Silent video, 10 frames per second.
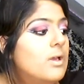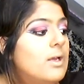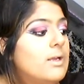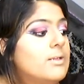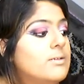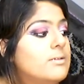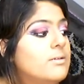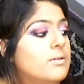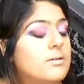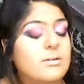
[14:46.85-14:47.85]
and
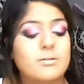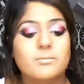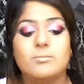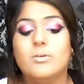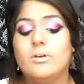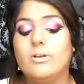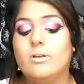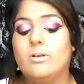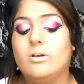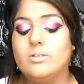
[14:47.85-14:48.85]
my
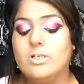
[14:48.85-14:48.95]
large